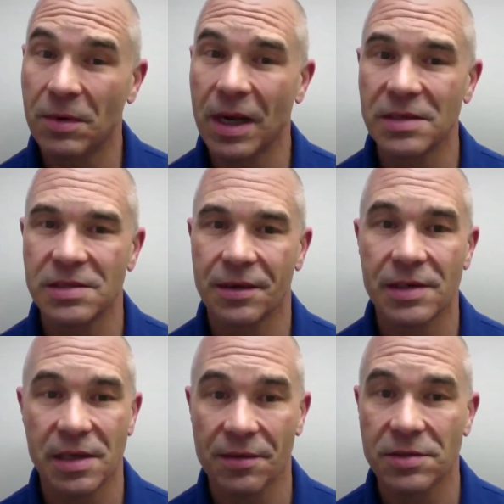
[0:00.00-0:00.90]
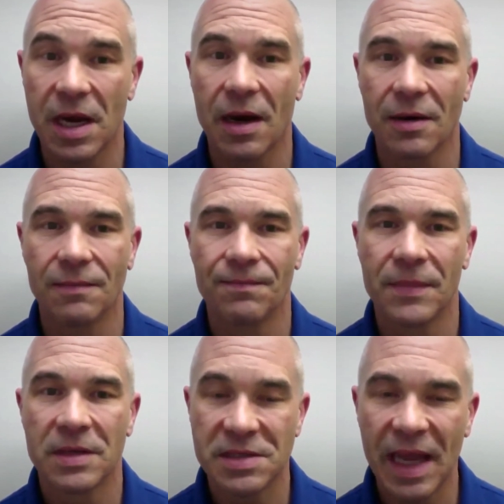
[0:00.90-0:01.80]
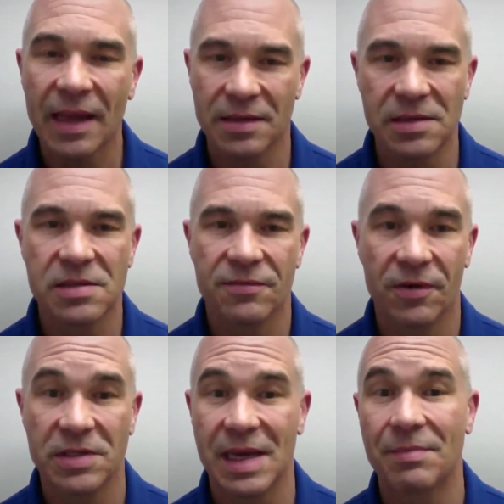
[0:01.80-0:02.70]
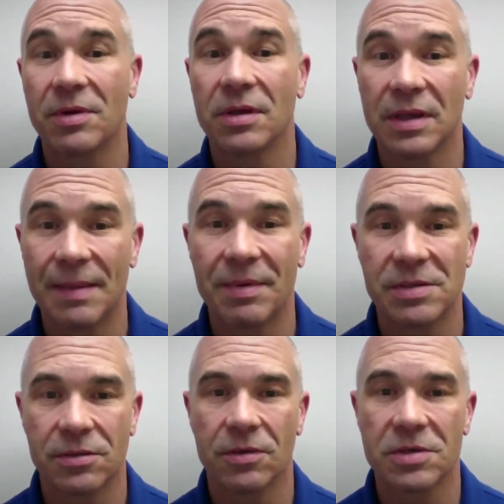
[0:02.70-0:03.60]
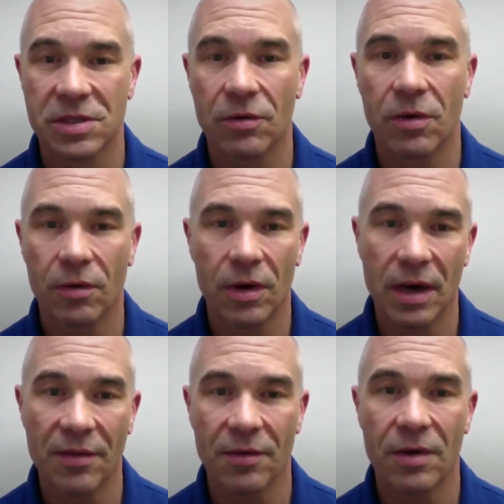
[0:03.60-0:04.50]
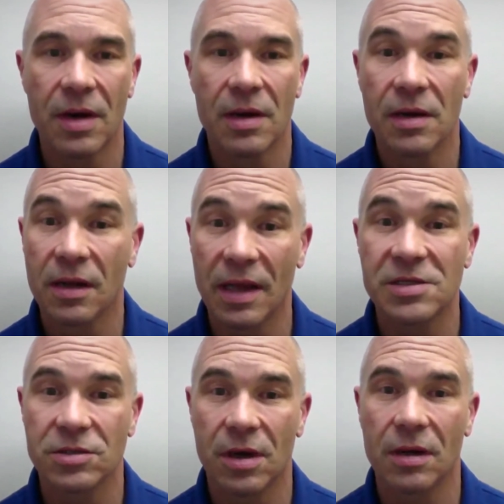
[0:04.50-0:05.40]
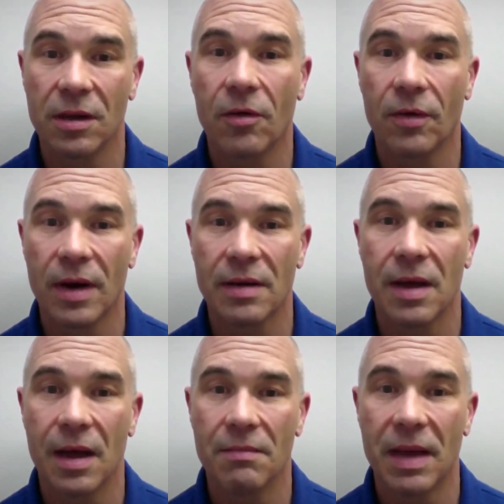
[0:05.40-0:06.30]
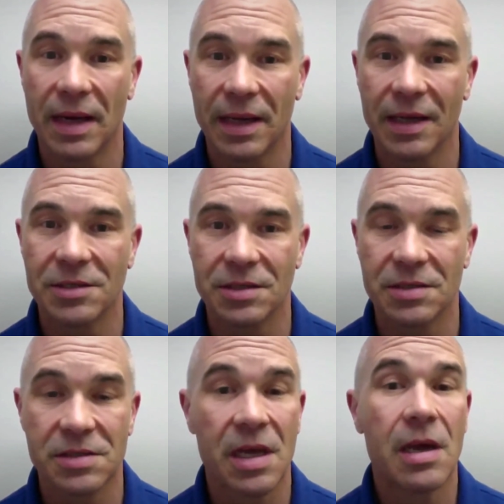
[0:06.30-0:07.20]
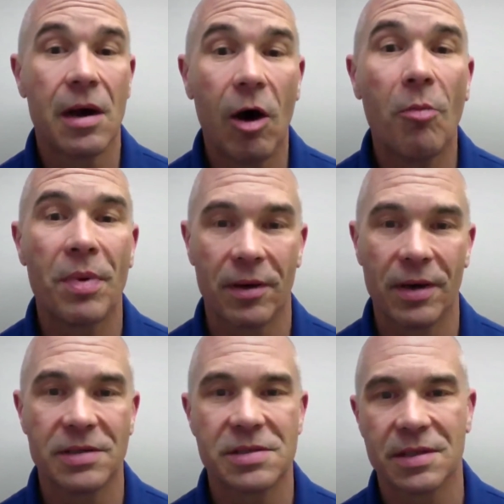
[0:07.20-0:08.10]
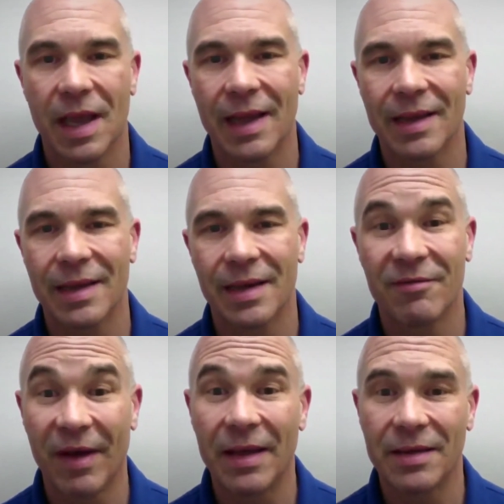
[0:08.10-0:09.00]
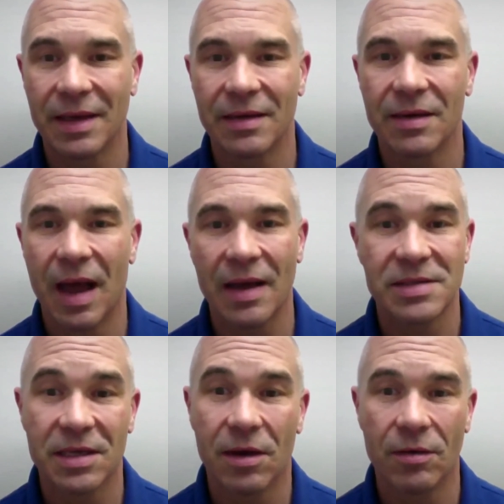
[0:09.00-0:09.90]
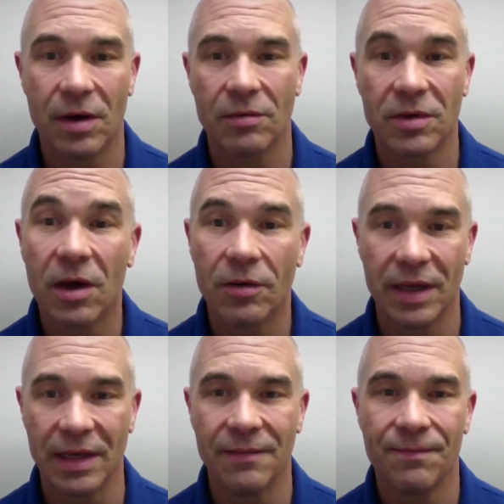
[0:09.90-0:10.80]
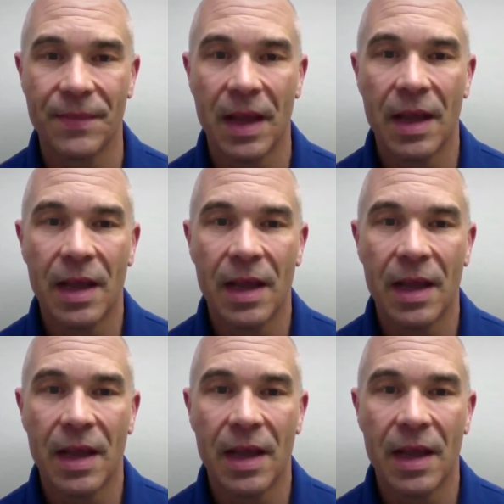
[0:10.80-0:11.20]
are not serious, others are. Statins, for example, Lipitor, Zocor, and other cholesterol-lowering medications. Opioids, like Vicodin, Oxycodone, Codeine,